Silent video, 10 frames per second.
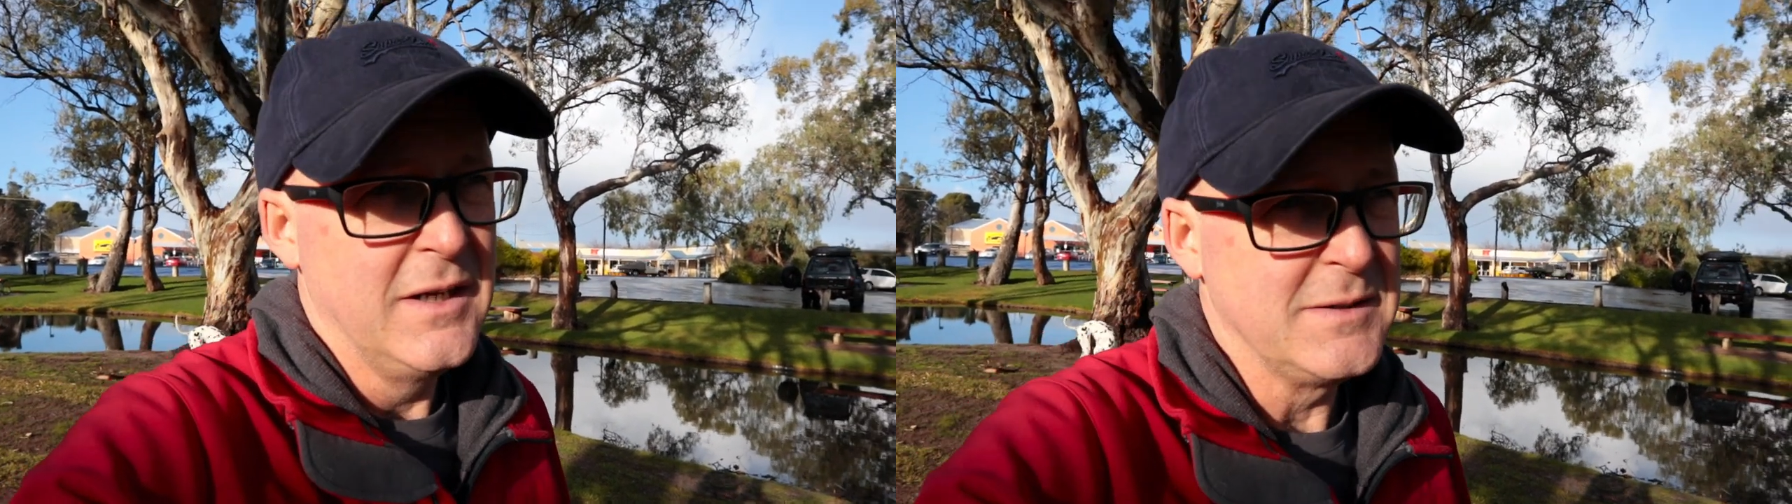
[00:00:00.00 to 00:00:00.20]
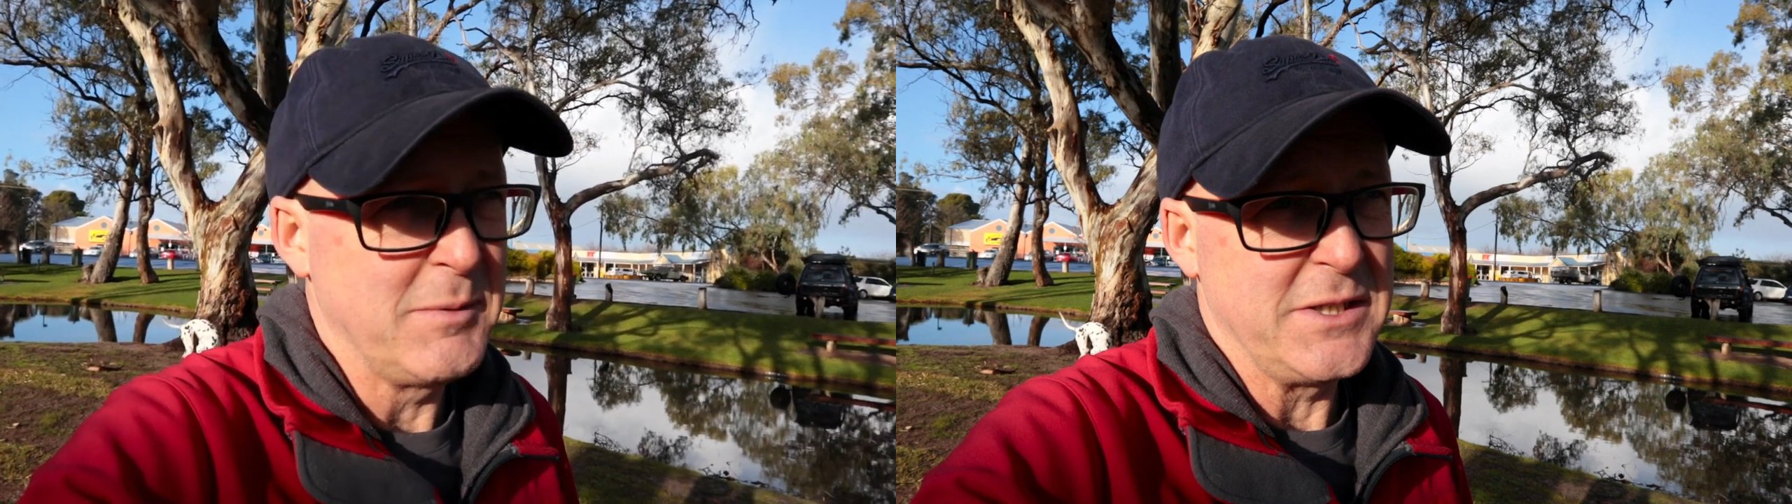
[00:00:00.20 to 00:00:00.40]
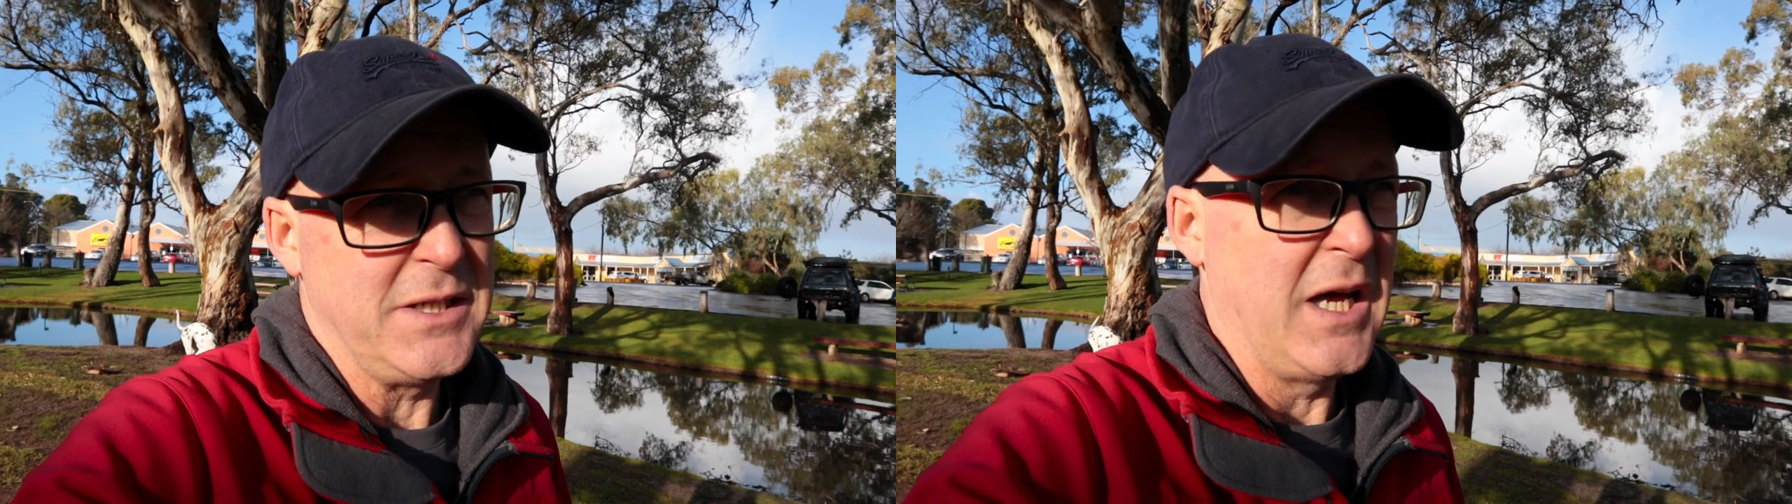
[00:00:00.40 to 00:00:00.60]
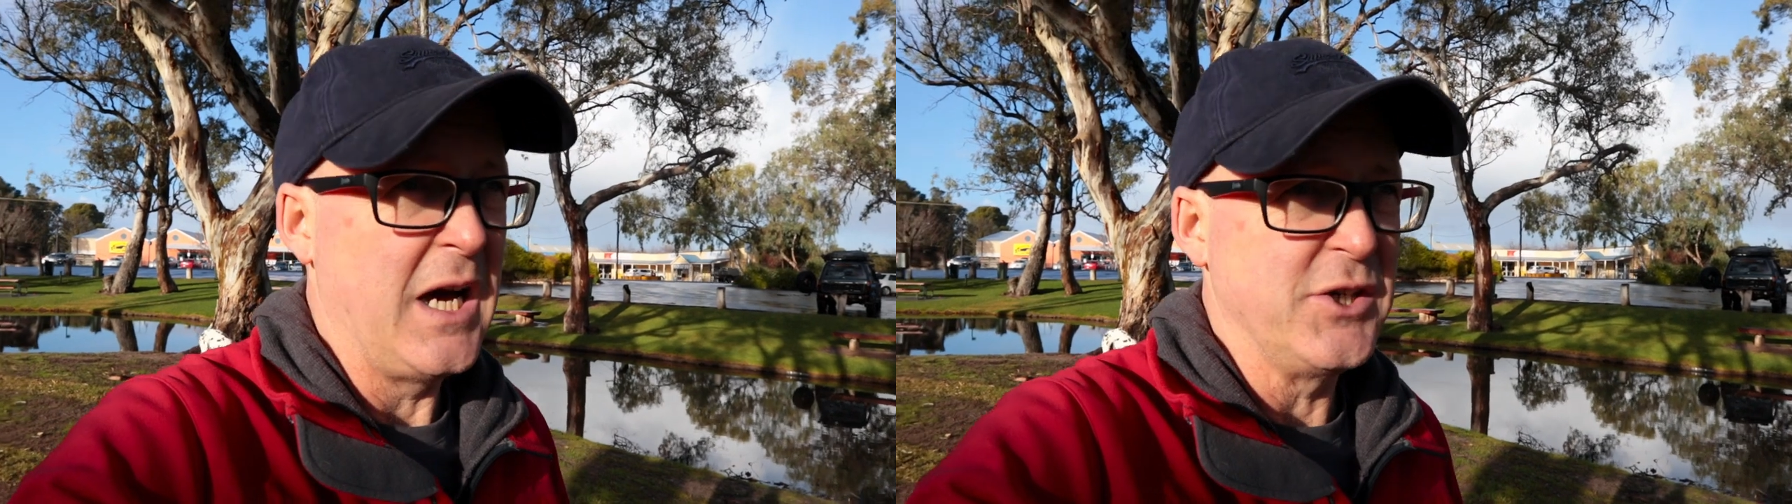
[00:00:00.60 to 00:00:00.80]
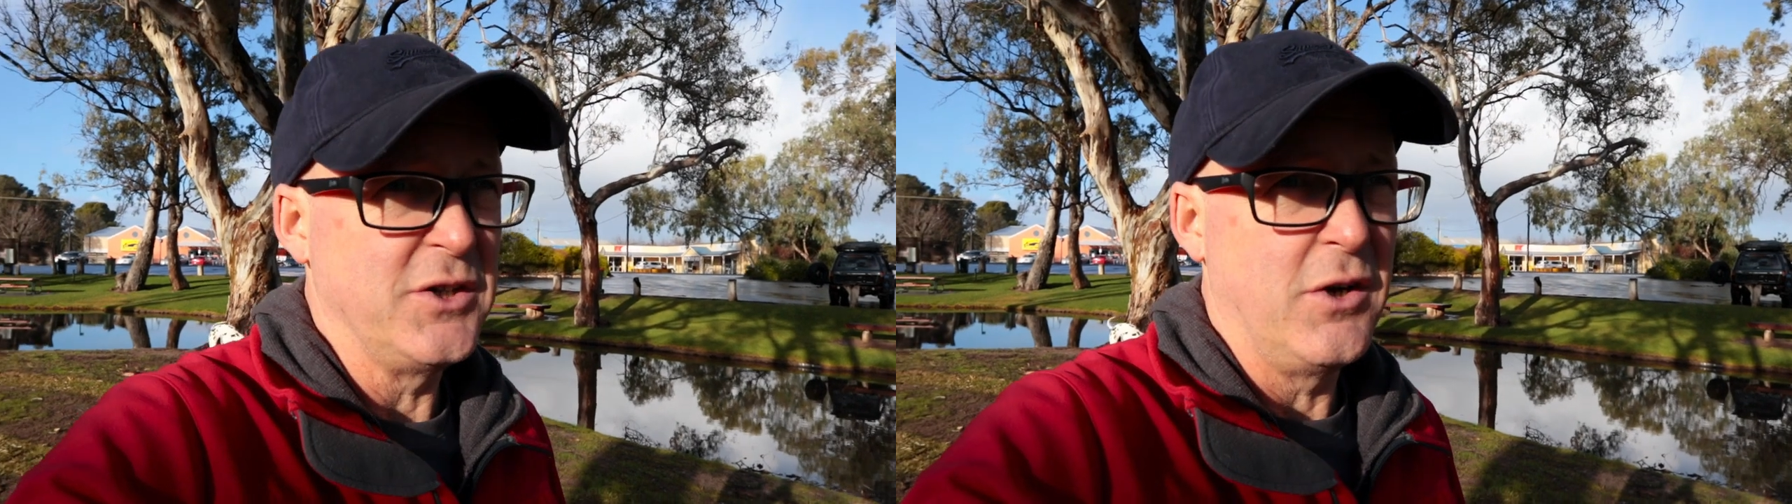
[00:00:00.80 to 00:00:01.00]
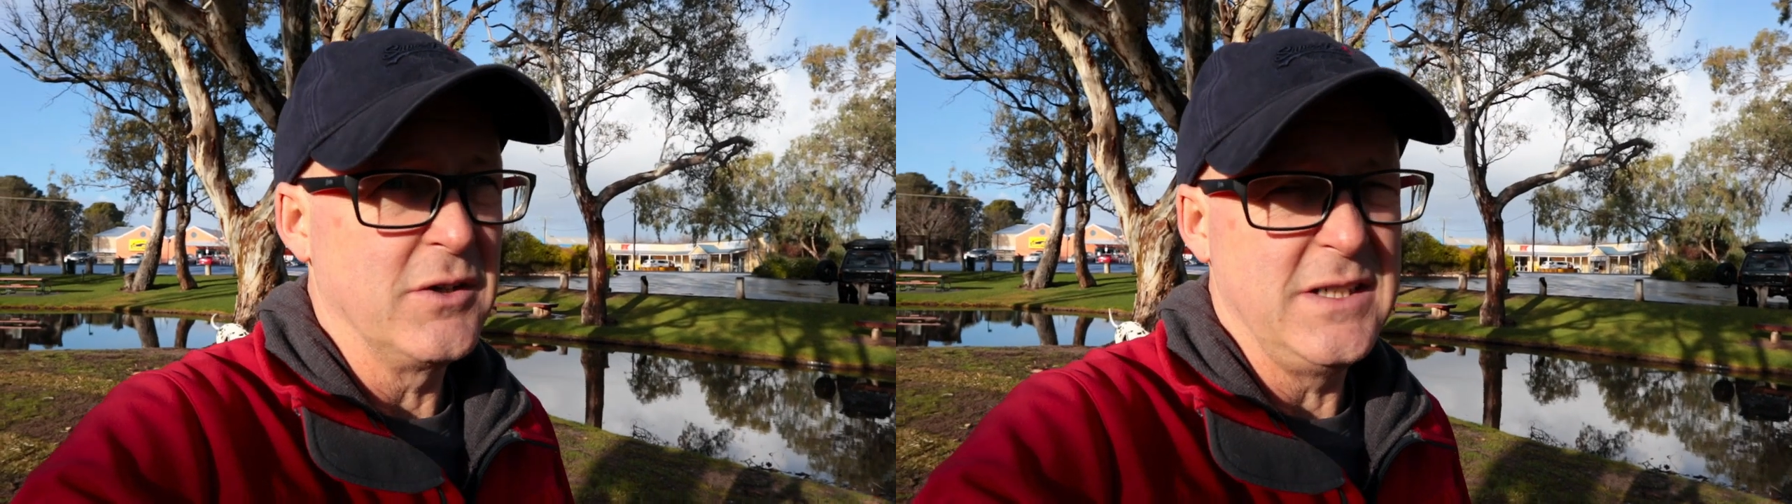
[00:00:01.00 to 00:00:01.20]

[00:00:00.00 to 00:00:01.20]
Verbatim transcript: especially larger dogs.